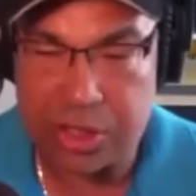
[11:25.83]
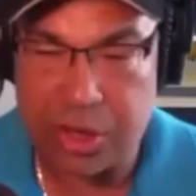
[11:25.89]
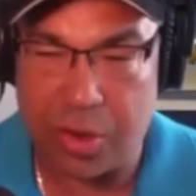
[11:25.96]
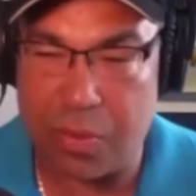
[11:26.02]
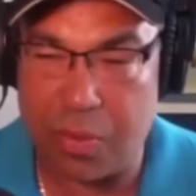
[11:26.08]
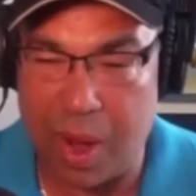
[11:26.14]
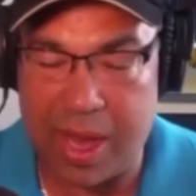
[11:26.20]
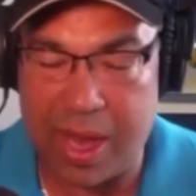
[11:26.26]

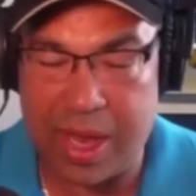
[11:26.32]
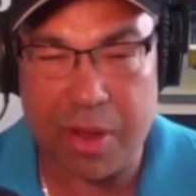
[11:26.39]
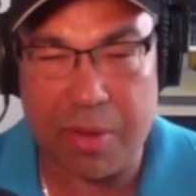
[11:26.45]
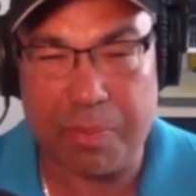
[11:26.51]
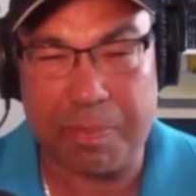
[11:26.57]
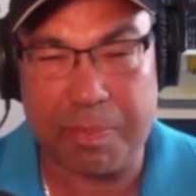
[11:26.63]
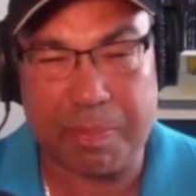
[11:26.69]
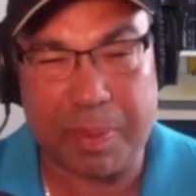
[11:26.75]
when you
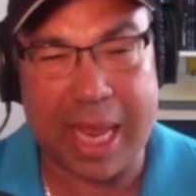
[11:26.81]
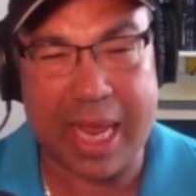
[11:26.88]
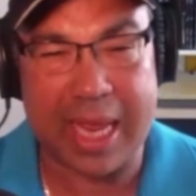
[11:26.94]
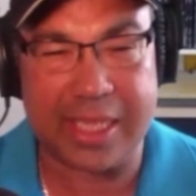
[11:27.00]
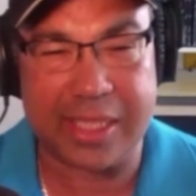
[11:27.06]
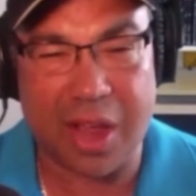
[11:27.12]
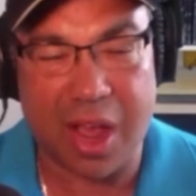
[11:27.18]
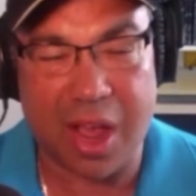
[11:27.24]
play a
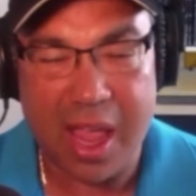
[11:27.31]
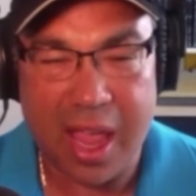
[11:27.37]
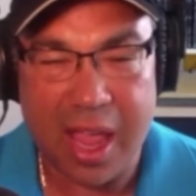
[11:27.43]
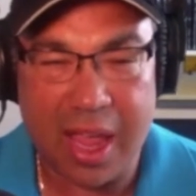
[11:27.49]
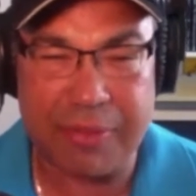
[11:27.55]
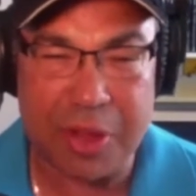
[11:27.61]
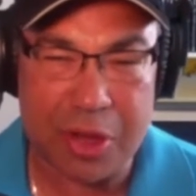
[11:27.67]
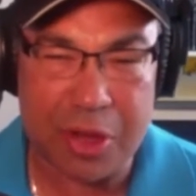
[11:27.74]
song,
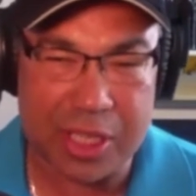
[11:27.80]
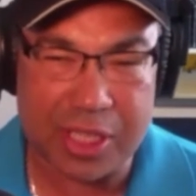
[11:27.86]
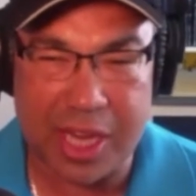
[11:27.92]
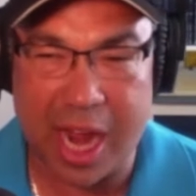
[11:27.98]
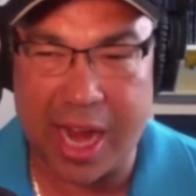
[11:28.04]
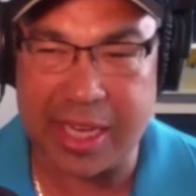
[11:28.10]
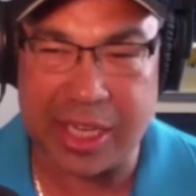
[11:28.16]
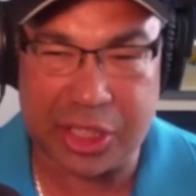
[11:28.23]
if you
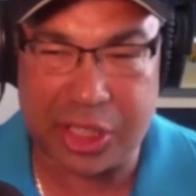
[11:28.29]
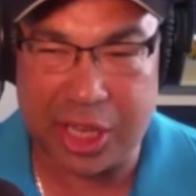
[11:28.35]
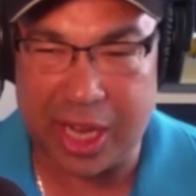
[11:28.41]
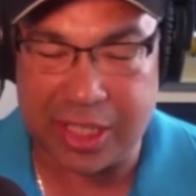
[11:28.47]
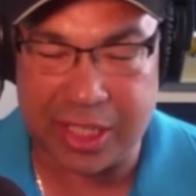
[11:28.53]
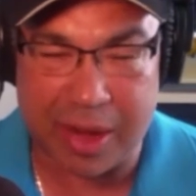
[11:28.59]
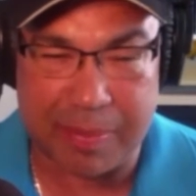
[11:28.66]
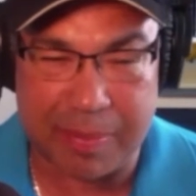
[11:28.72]
decide to
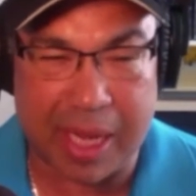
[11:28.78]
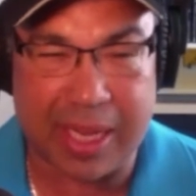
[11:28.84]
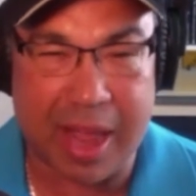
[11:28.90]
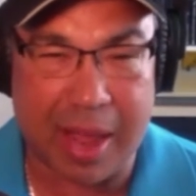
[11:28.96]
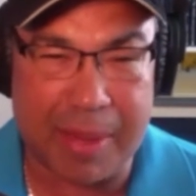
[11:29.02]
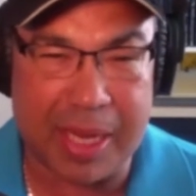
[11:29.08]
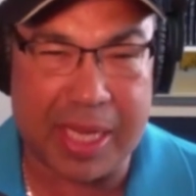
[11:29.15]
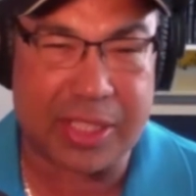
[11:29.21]
change up, like I
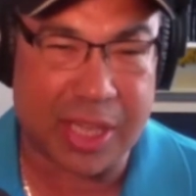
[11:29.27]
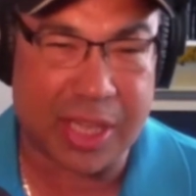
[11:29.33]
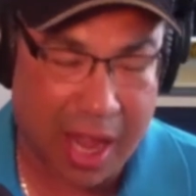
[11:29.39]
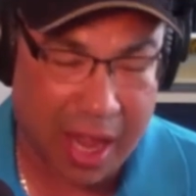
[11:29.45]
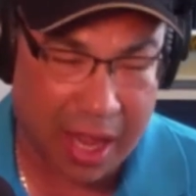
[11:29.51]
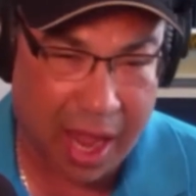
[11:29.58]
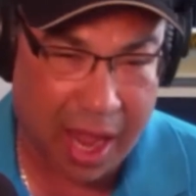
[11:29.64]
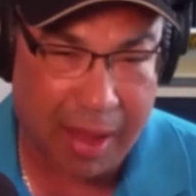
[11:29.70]
mean,
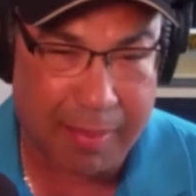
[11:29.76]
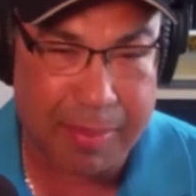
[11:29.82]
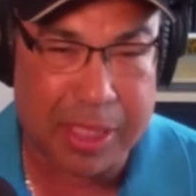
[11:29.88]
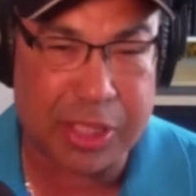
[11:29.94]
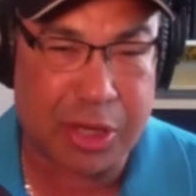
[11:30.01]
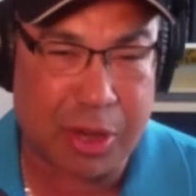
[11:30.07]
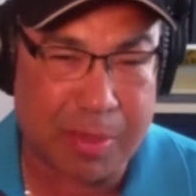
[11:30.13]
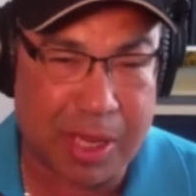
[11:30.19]
I'm
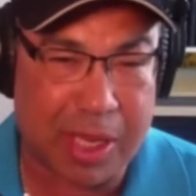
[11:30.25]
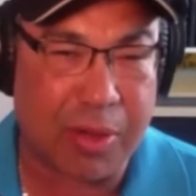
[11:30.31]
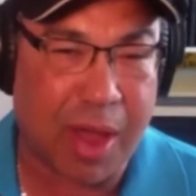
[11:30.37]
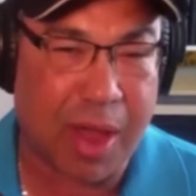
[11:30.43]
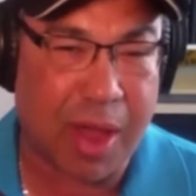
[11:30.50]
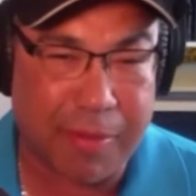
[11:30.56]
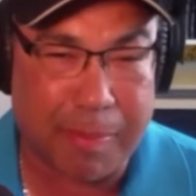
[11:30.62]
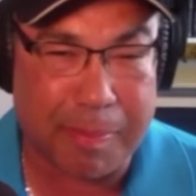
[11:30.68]
assuming you
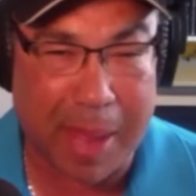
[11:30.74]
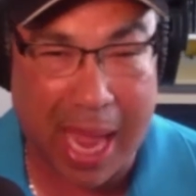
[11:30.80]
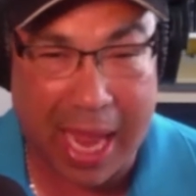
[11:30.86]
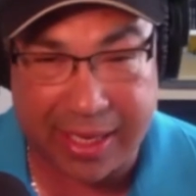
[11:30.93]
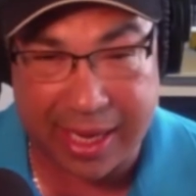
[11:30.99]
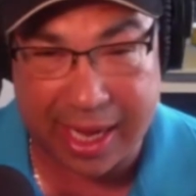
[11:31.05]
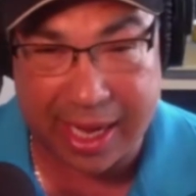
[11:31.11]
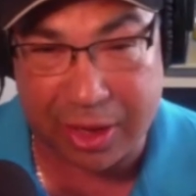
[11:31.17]
have a
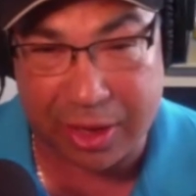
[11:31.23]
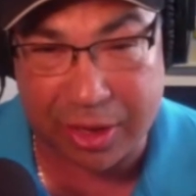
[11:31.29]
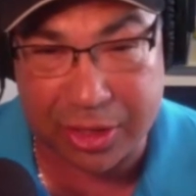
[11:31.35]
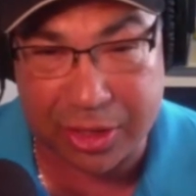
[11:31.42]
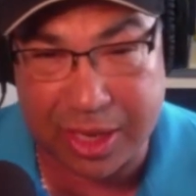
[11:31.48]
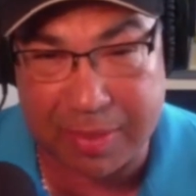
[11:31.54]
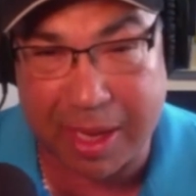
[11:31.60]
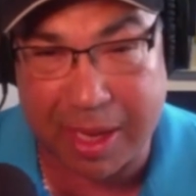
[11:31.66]
bad day. You
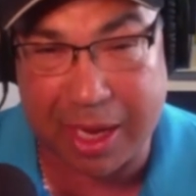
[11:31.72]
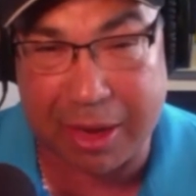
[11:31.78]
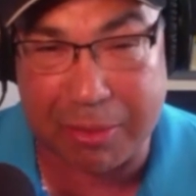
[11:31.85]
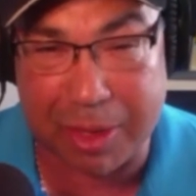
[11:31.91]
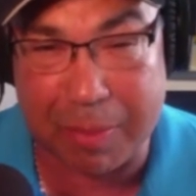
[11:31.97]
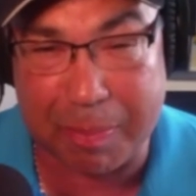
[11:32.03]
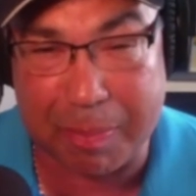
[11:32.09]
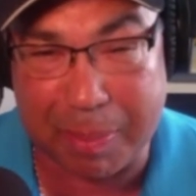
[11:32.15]
seem like a
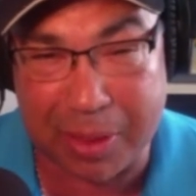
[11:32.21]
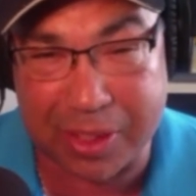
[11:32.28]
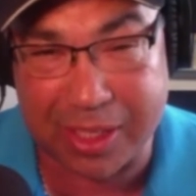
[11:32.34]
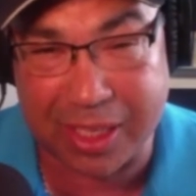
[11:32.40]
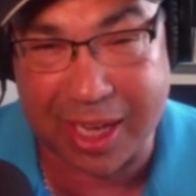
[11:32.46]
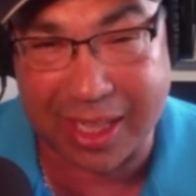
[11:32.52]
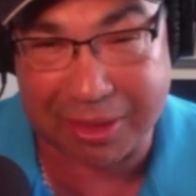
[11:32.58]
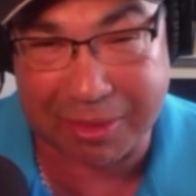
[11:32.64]
real person,
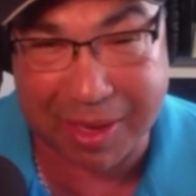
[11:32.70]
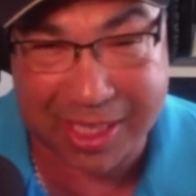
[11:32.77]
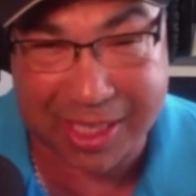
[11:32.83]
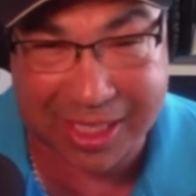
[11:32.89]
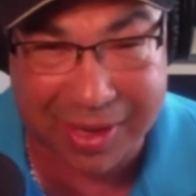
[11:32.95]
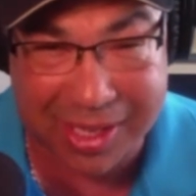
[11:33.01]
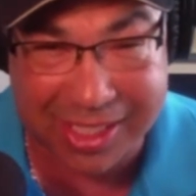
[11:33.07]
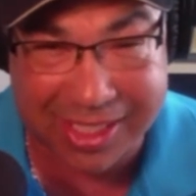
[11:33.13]
like the rest
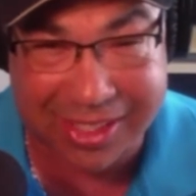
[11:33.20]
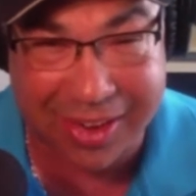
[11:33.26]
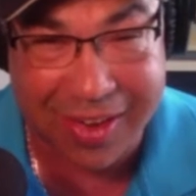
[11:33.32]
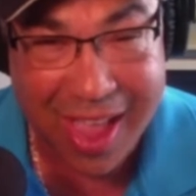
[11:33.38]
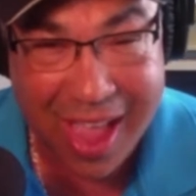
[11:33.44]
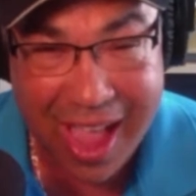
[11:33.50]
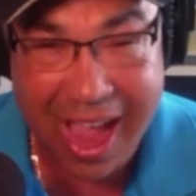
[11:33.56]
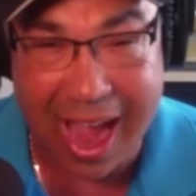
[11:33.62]
of us. So
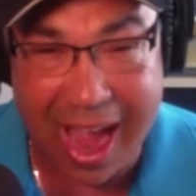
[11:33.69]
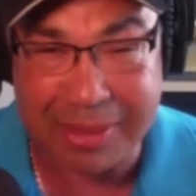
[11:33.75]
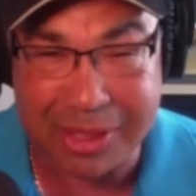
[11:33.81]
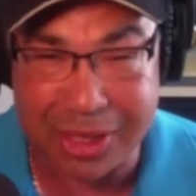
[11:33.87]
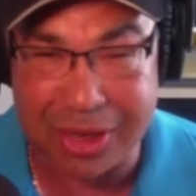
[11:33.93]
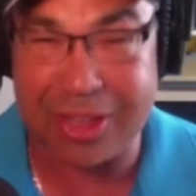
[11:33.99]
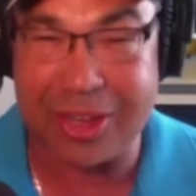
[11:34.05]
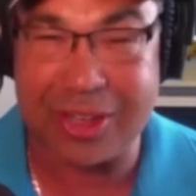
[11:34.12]
I'm
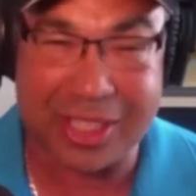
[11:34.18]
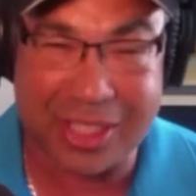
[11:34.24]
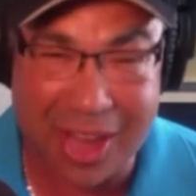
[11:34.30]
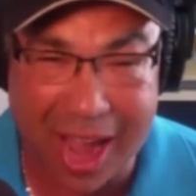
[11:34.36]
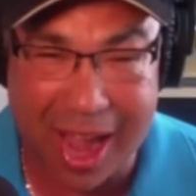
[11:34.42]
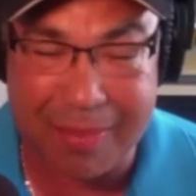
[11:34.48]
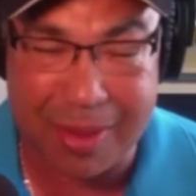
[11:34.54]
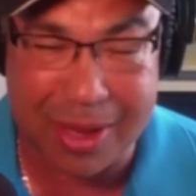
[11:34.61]
sure there's a
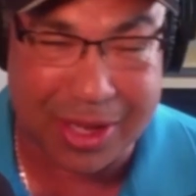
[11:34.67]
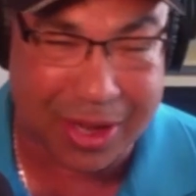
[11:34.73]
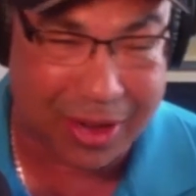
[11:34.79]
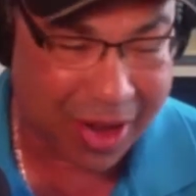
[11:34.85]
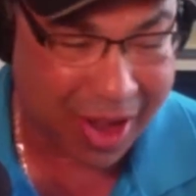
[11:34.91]
time when you're